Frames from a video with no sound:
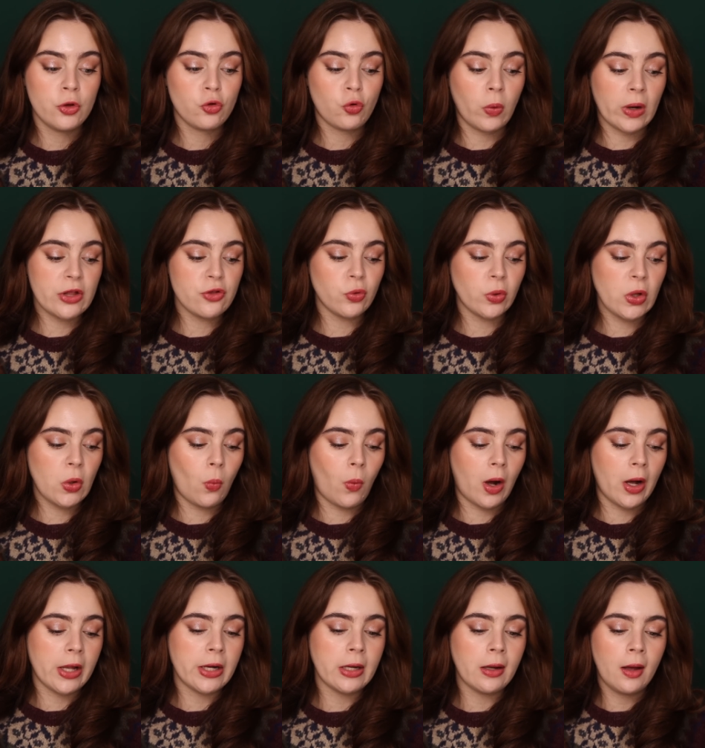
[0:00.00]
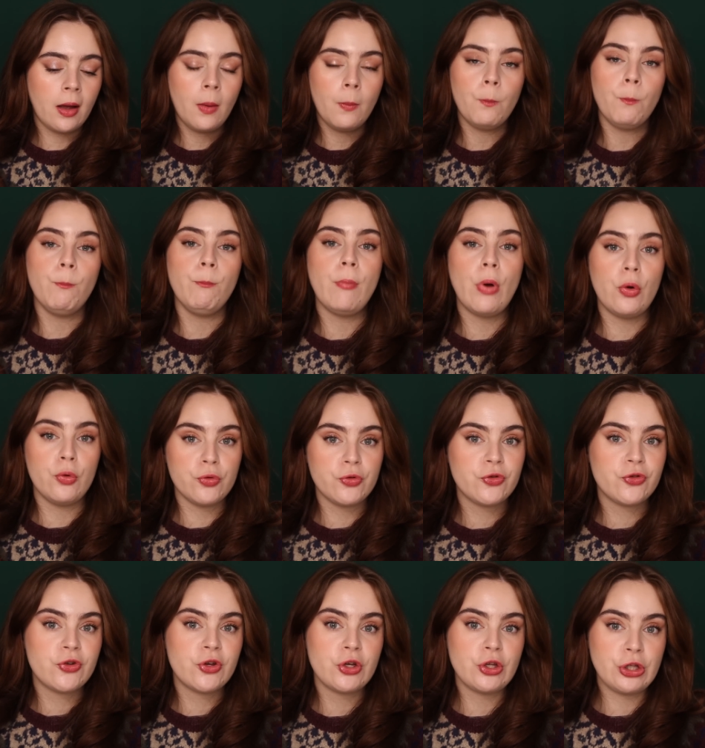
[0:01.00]
2021
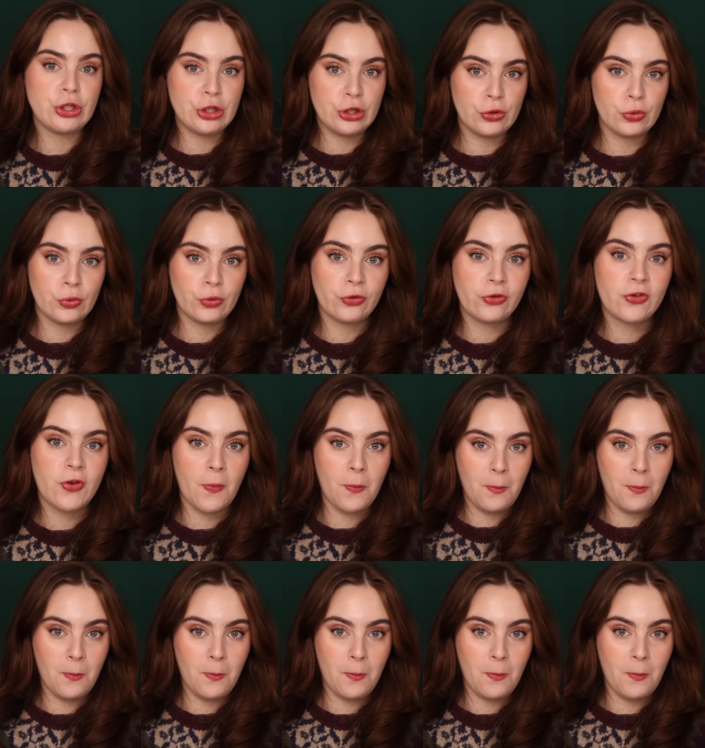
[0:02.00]
most used